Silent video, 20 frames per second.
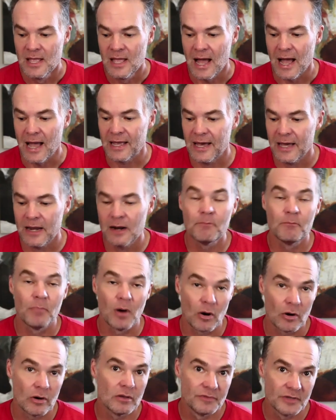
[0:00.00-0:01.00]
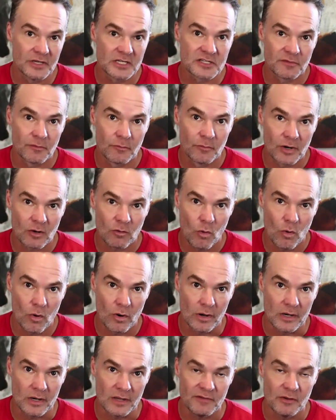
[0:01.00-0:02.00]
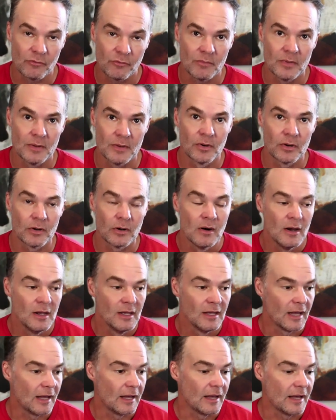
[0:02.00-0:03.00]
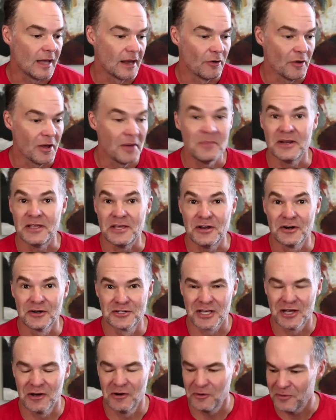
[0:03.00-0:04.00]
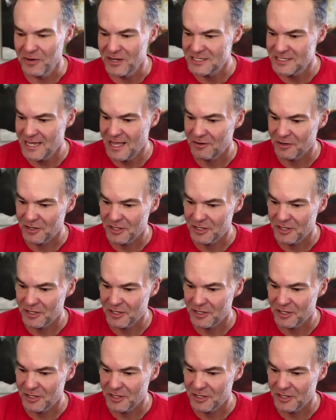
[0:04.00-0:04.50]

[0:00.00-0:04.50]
I kind of borrowed this from Rick Warren. If you remember, I don't know how many years ago it was now.